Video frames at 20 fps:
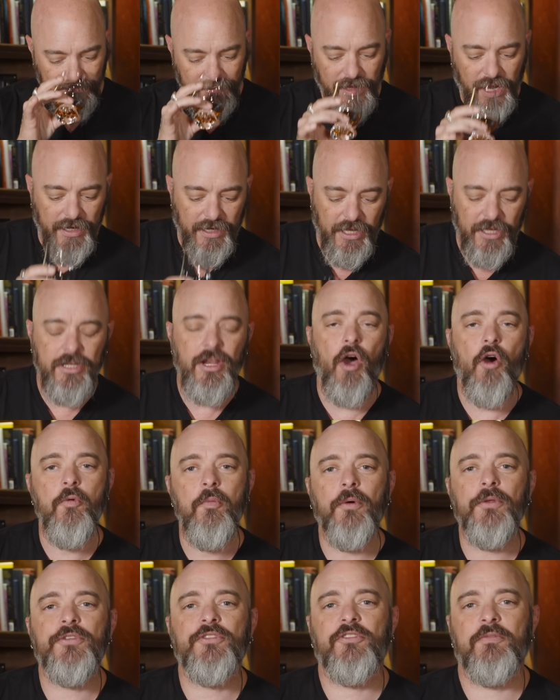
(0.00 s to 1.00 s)
that it
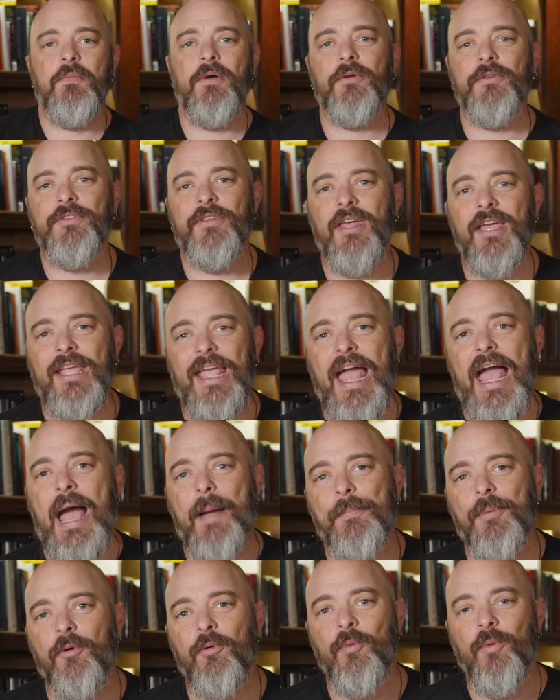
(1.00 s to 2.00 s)
almost smells like
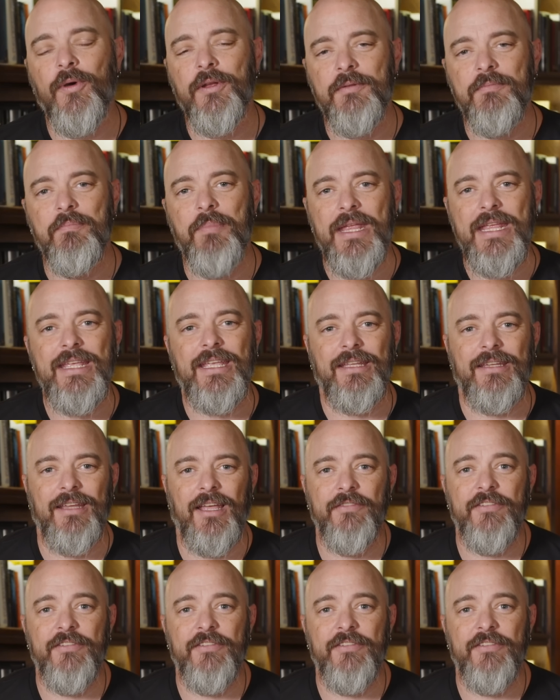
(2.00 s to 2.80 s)
applewood bacon.